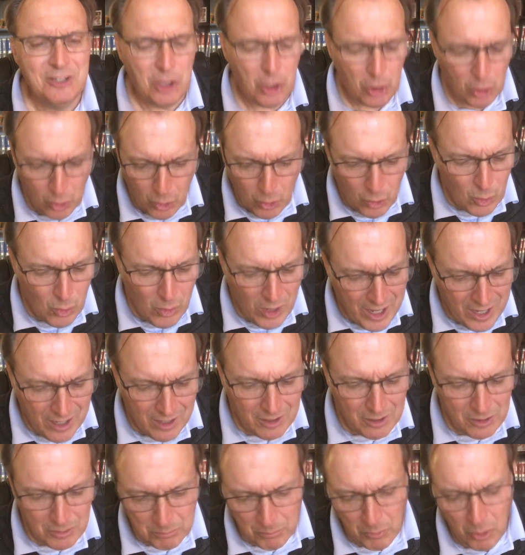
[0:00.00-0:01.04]
Oh,
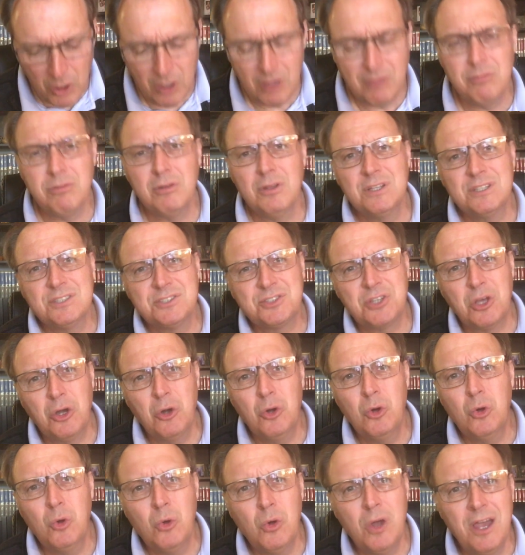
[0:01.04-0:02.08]
how marvelous,
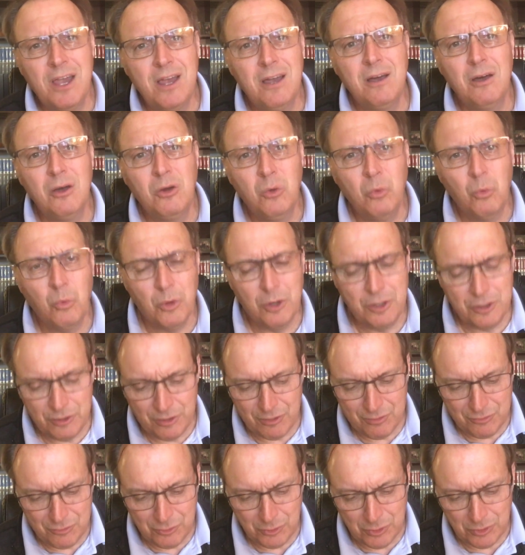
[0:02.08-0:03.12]
oh, how
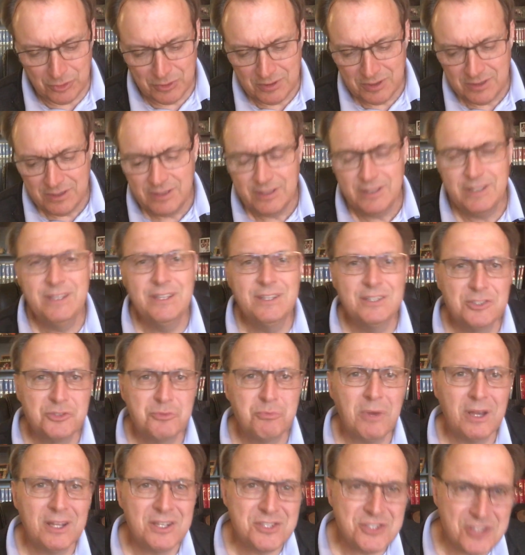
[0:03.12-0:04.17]
wonderful is
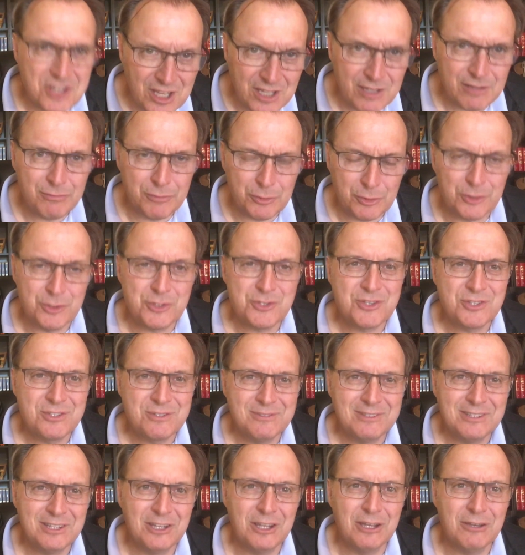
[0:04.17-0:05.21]
my Savior's
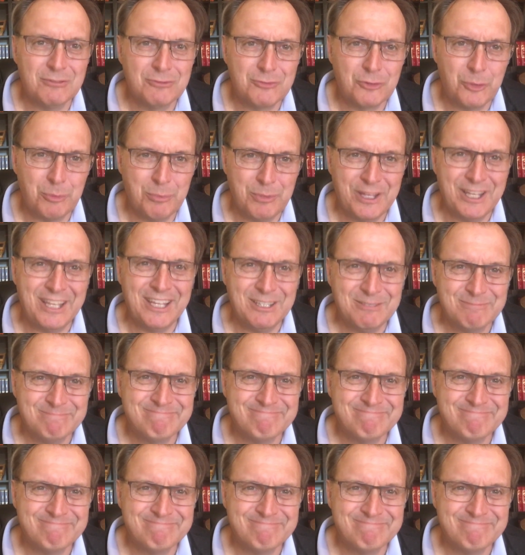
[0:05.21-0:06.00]
love for me.